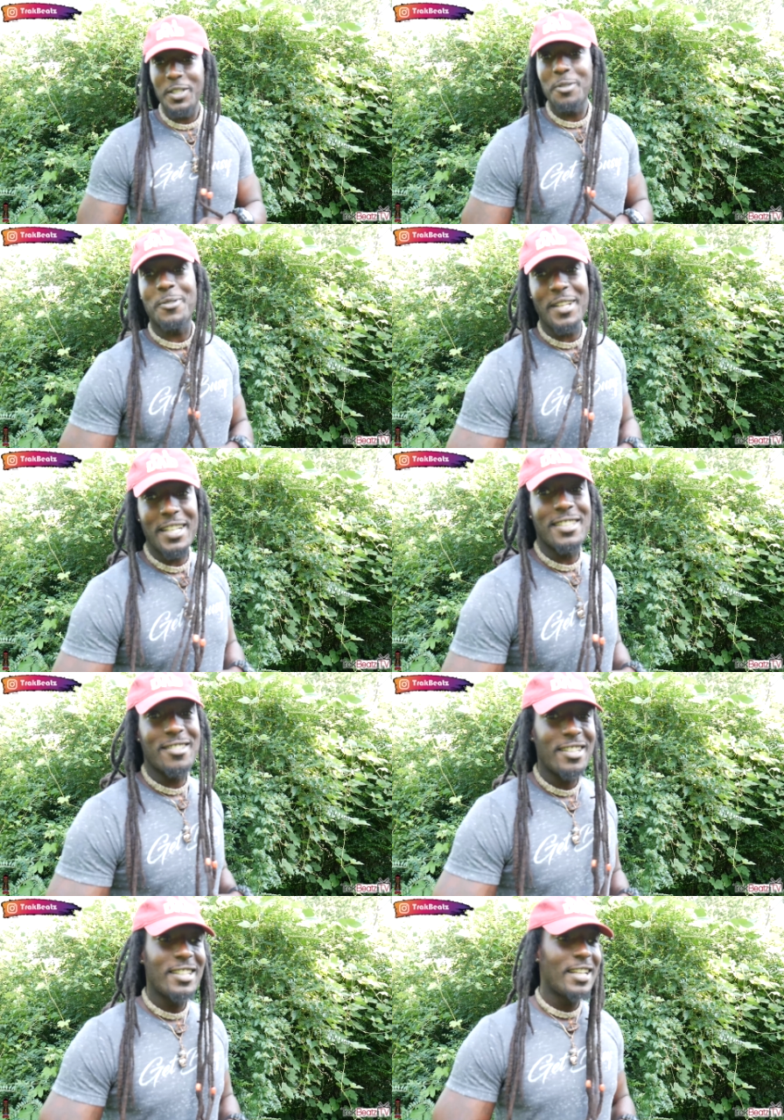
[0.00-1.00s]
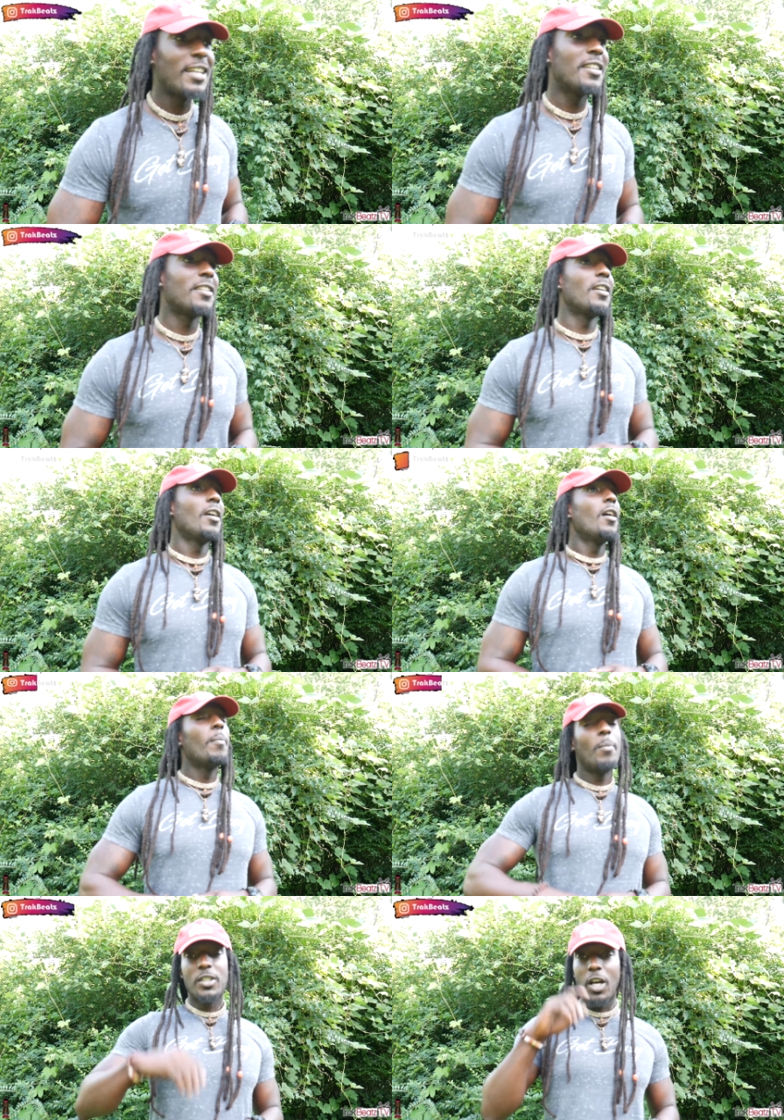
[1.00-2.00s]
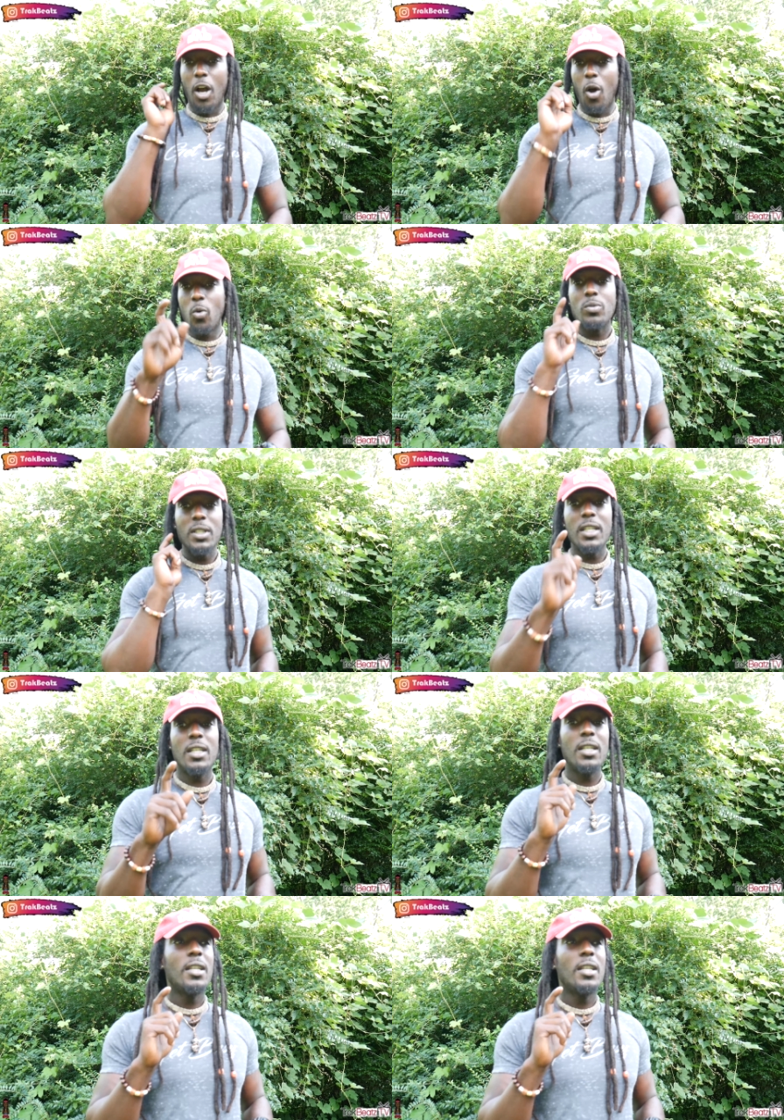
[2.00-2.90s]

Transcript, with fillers: feels like a sunny day. The only